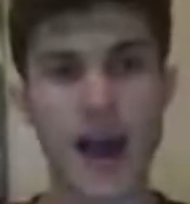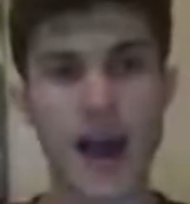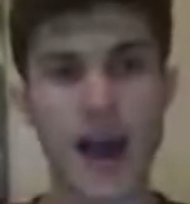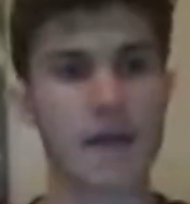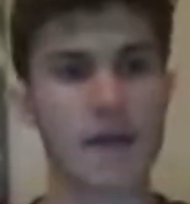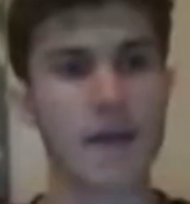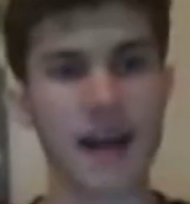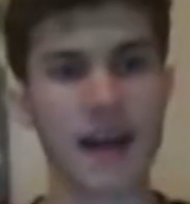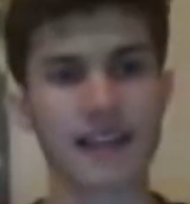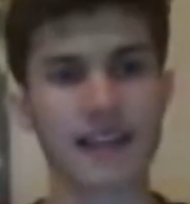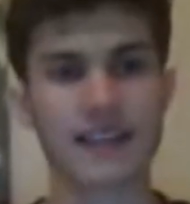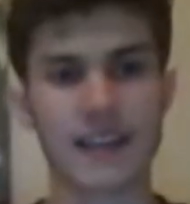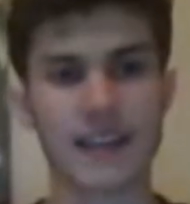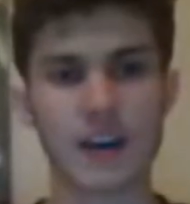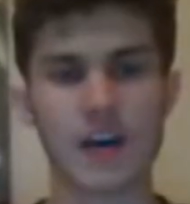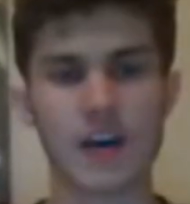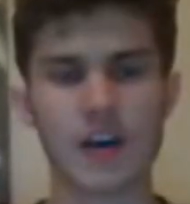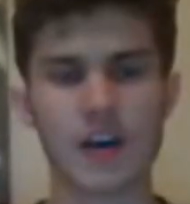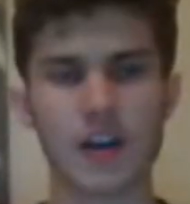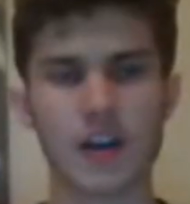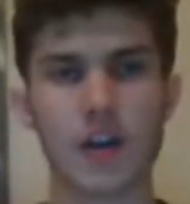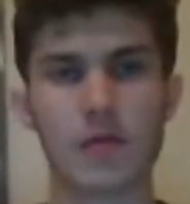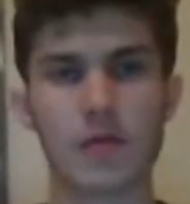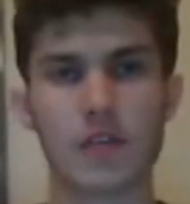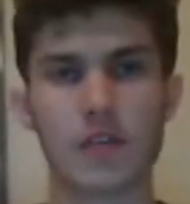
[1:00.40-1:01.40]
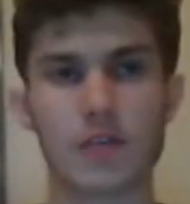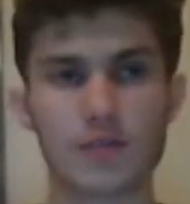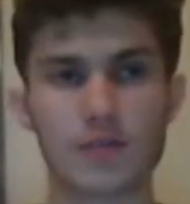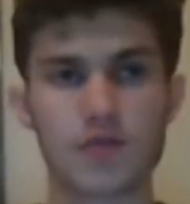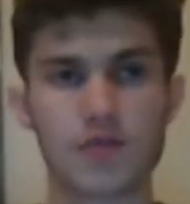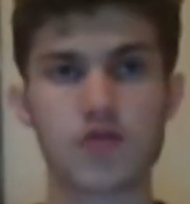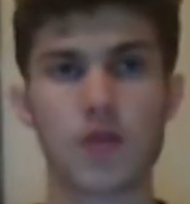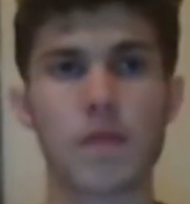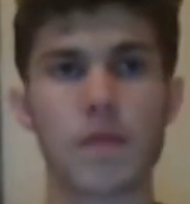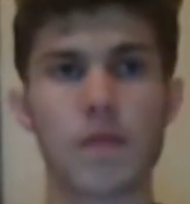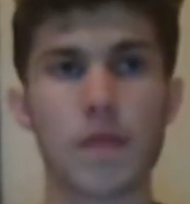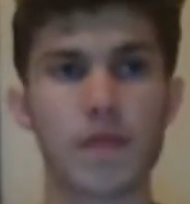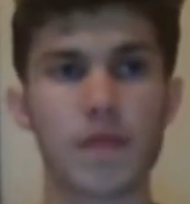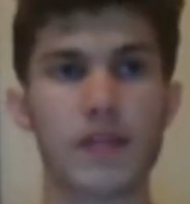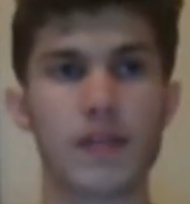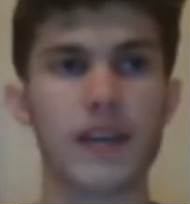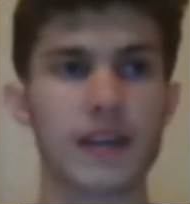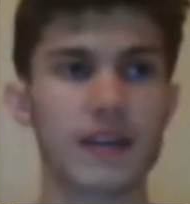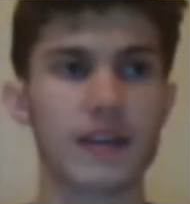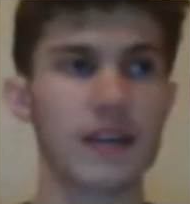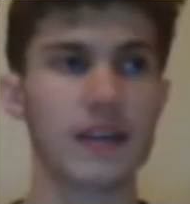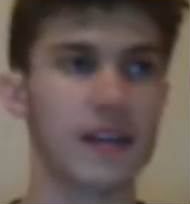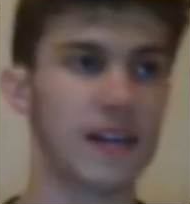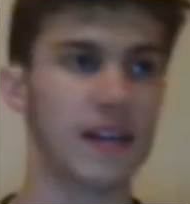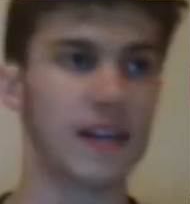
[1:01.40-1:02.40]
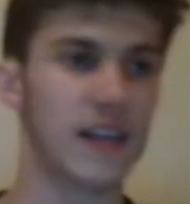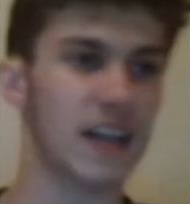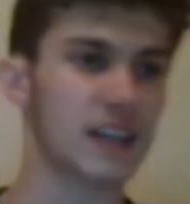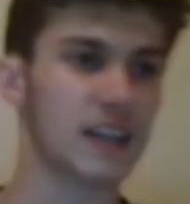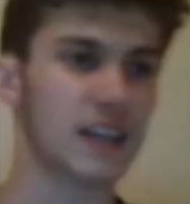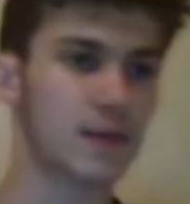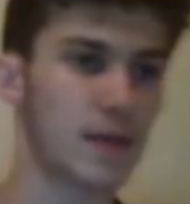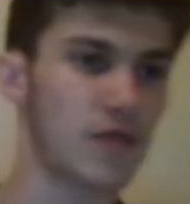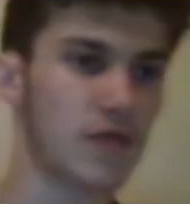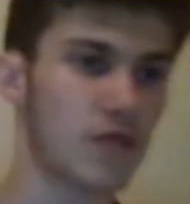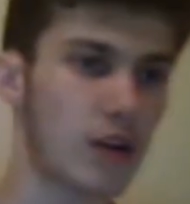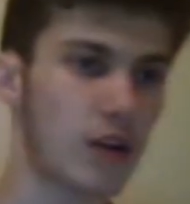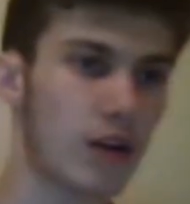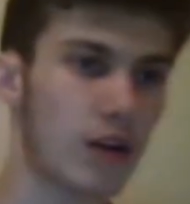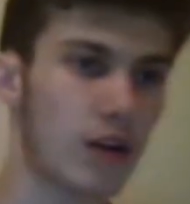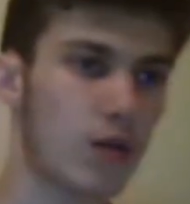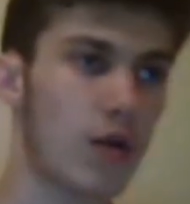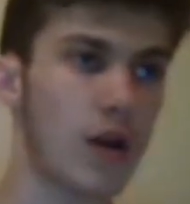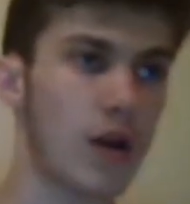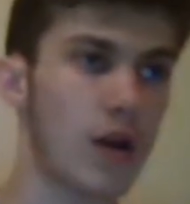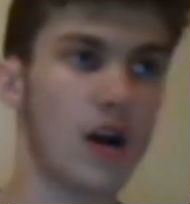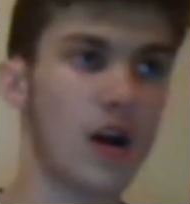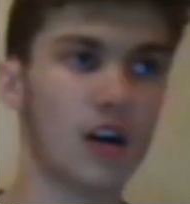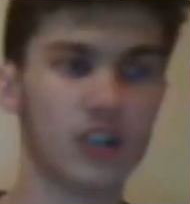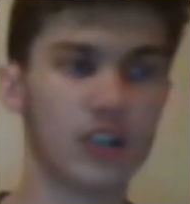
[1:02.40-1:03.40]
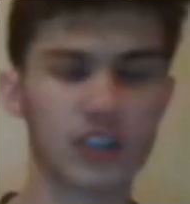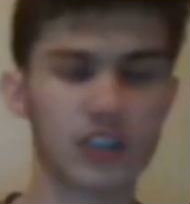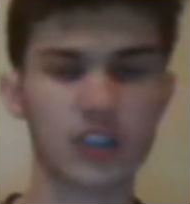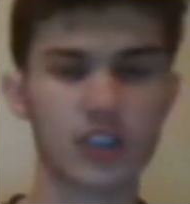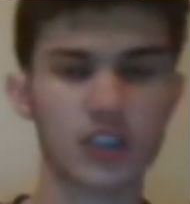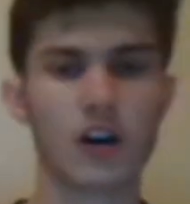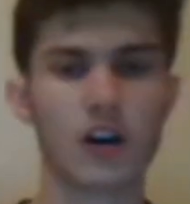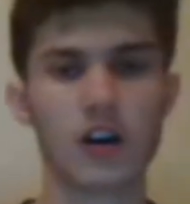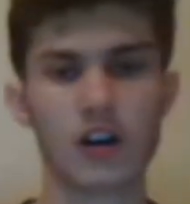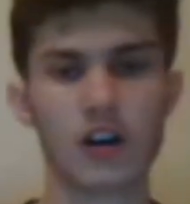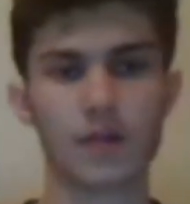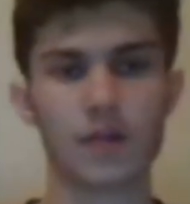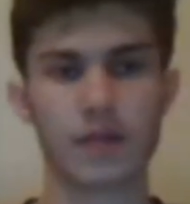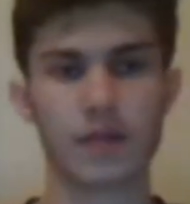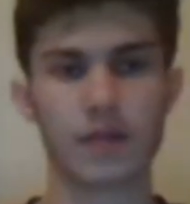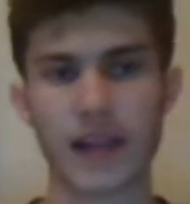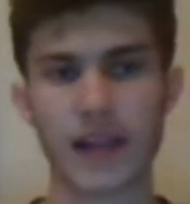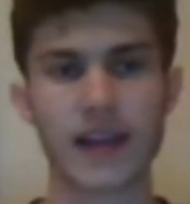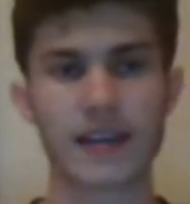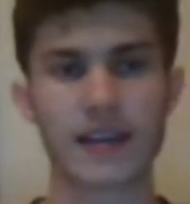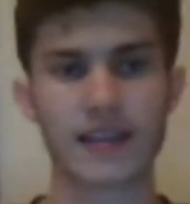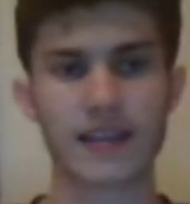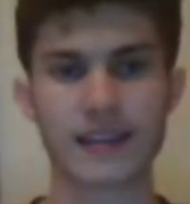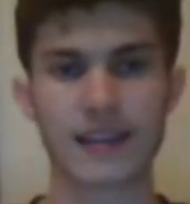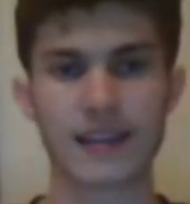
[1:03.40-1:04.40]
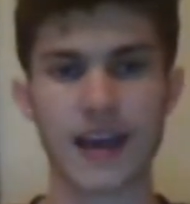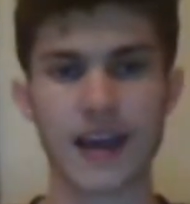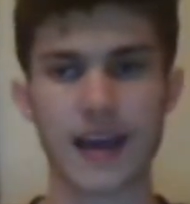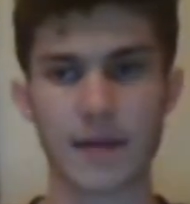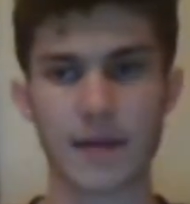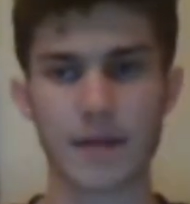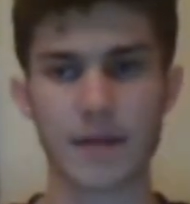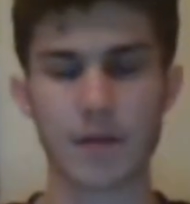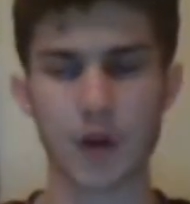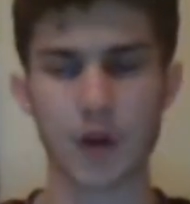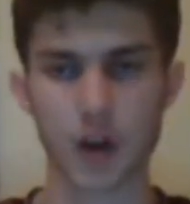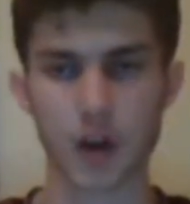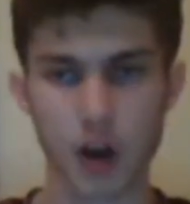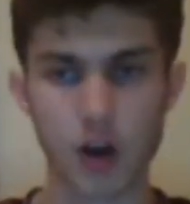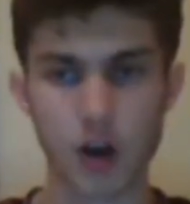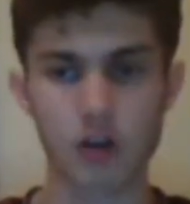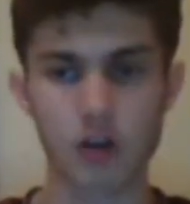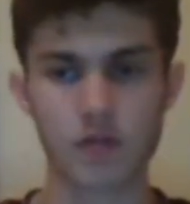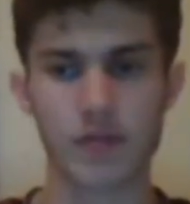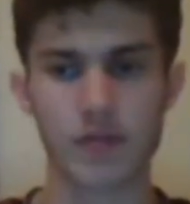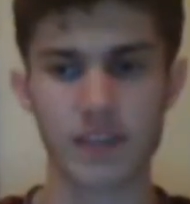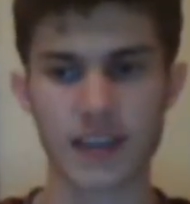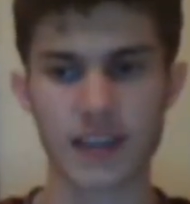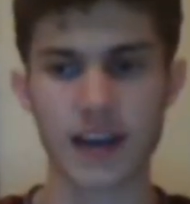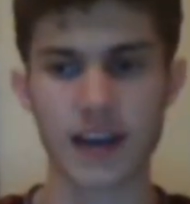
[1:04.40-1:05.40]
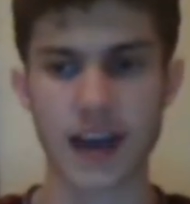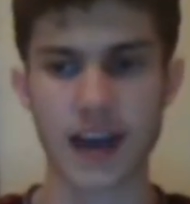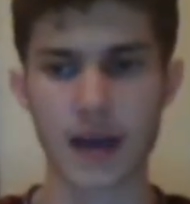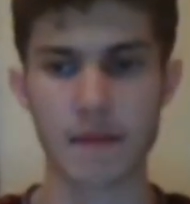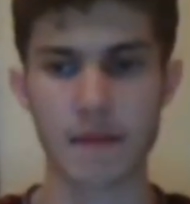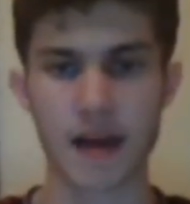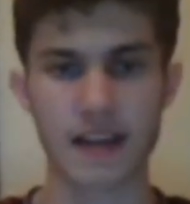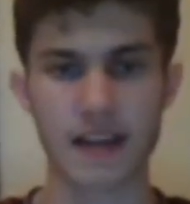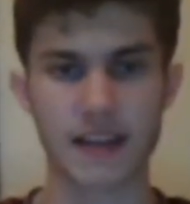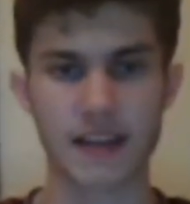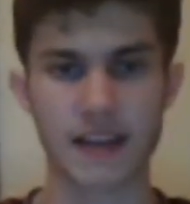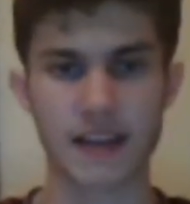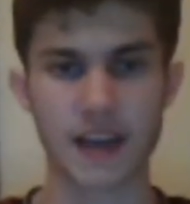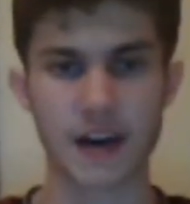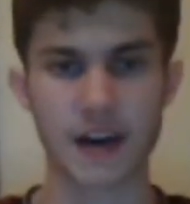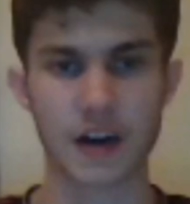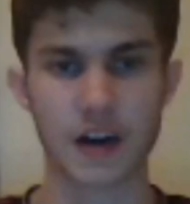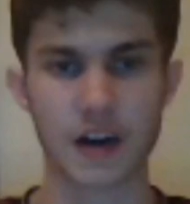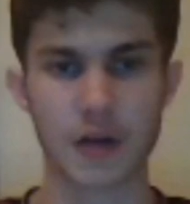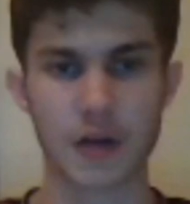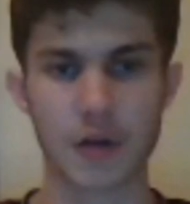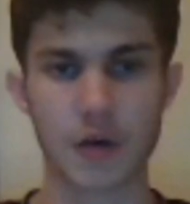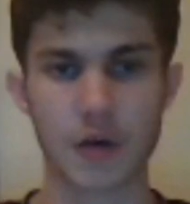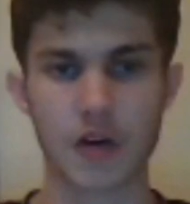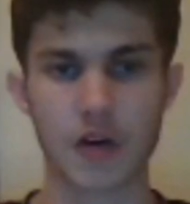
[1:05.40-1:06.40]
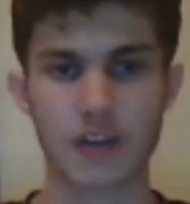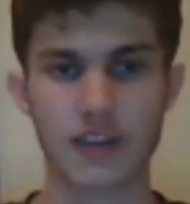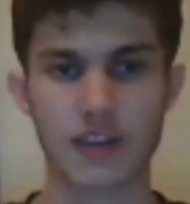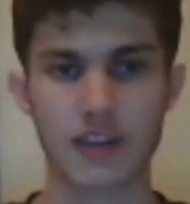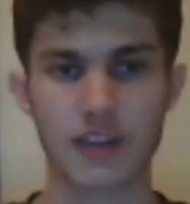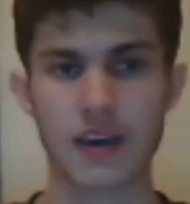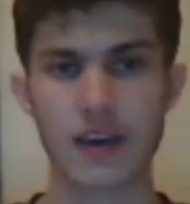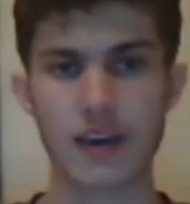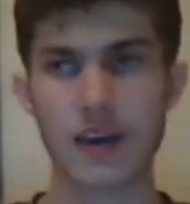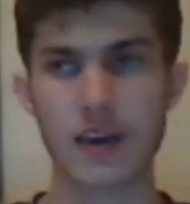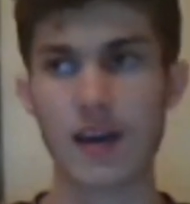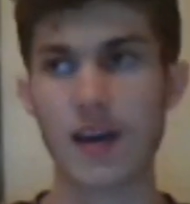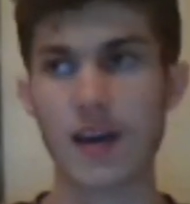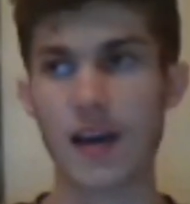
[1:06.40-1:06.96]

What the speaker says: Amad Diallo was probably, let's be real, our star player today. 100% Amad Diallo was.